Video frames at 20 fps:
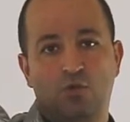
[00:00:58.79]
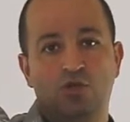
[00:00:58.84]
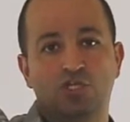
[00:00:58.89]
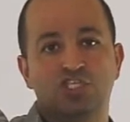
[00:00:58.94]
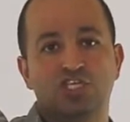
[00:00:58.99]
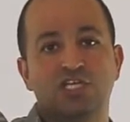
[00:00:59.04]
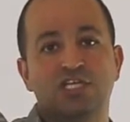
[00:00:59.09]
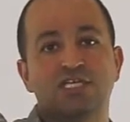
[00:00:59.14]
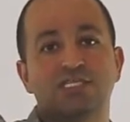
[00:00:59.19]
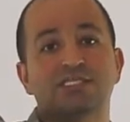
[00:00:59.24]

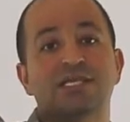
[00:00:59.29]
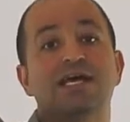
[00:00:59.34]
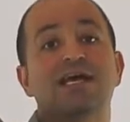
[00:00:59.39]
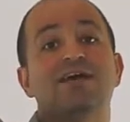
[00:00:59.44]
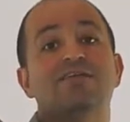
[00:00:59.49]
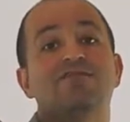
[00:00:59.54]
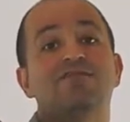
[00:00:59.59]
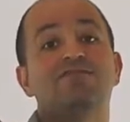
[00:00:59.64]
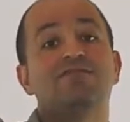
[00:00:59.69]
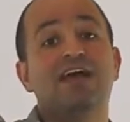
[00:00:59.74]
which is
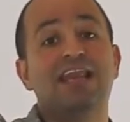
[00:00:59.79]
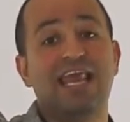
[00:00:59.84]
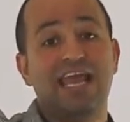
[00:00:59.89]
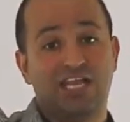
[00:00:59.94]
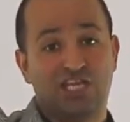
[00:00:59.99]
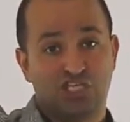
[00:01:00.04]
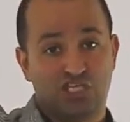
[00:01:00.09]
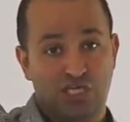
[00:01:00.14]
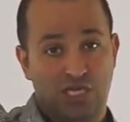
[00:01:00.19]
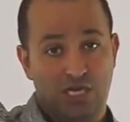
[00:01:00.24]

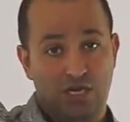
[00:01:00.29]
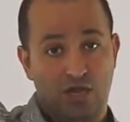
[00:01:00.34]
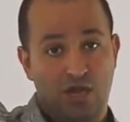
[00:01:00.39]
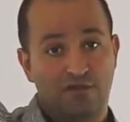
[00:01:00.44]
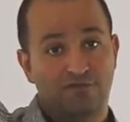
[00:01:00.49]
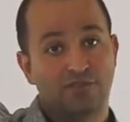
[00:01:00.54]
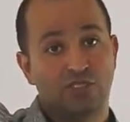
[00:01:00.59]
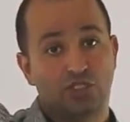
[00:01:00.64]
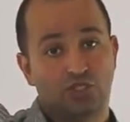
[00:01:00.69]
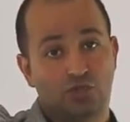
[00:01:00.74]
flexion
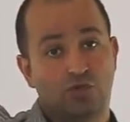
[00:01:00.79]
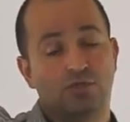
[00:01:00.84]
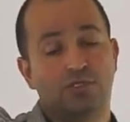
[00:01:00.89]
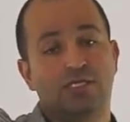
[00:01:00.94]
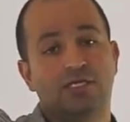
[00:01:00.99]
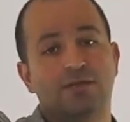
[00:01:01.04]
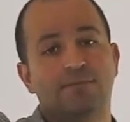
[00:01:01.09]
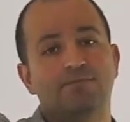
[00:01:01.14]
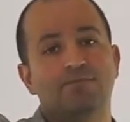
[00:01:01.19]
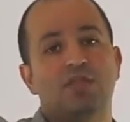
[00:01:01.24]
of the
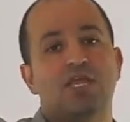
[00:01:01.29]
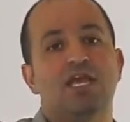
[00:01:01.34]
shoulder.